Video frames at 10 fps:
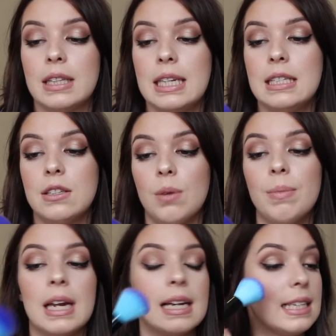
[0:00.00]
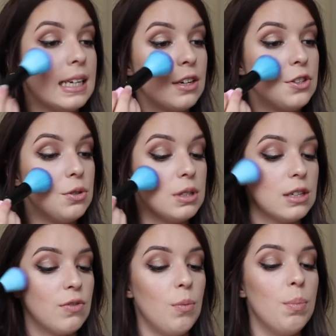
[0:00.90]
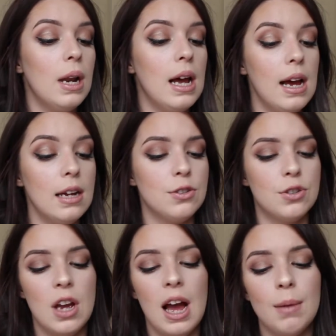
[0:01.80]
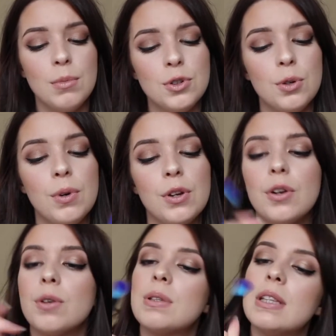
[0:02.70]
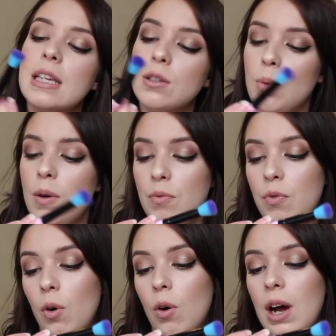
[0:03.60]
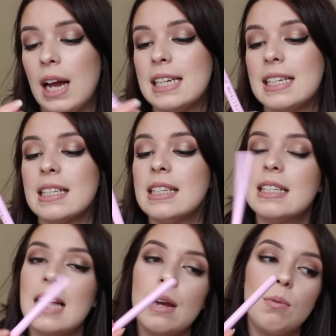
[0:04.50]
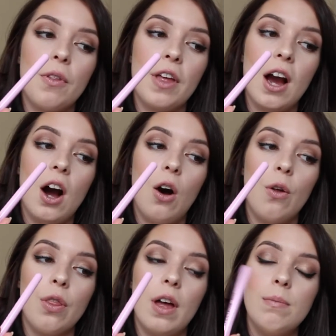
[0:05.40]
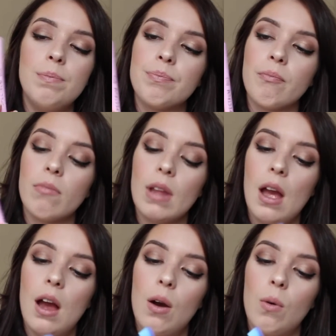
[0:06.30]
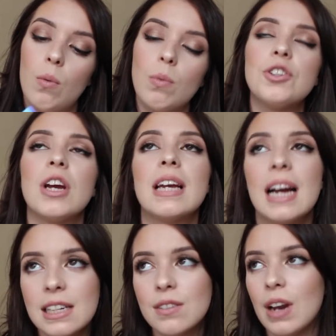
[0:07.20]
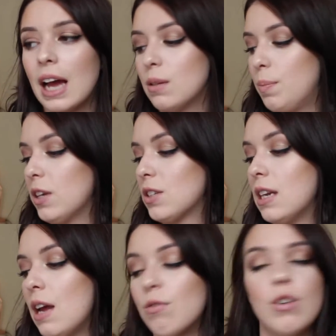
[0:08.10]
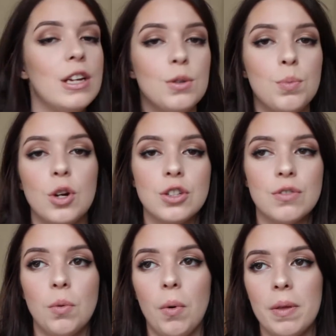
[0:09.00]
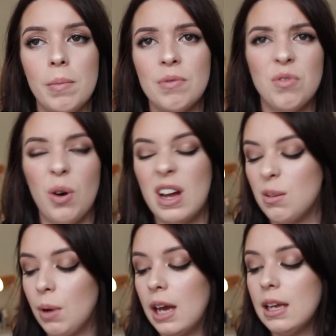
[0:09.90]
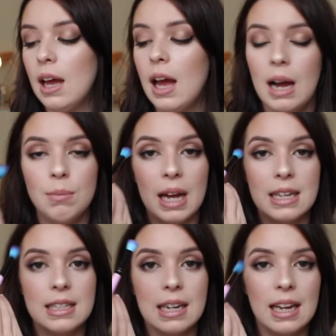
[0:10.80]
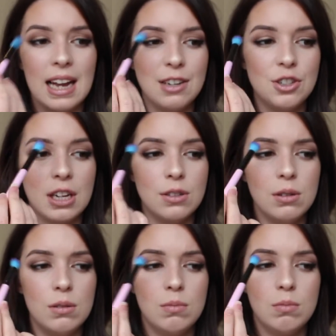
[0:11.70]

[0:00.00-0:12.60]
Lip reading: This is gonna be nice. Like, I could use this for blush. I'm not sure what you use this one for and it doesn't say what they are on them, which I kind of like because I never really use brushes for what they're meant for anyway. I'm guessing like eyeshadow.